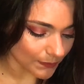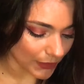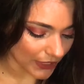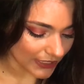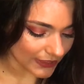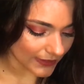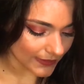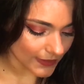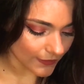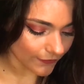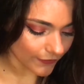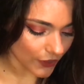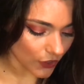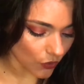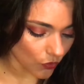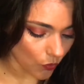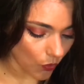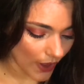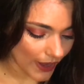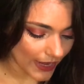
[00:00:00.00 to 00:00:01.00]
but it doesn't
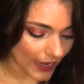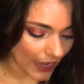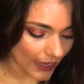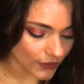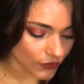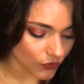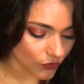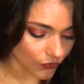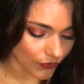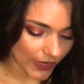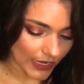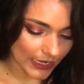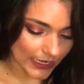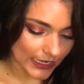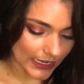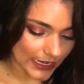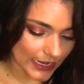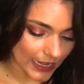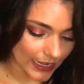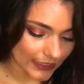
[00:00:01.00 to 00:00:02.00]
feel quite as
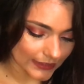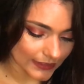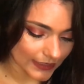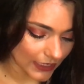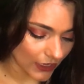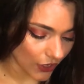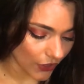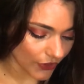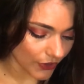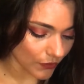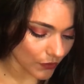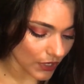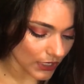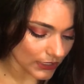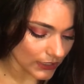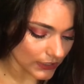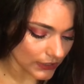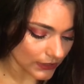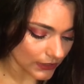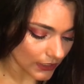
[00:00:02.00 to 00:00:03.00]
grainy as the other
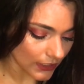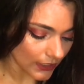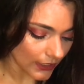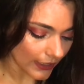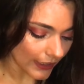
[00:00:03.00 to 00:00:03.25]
ones.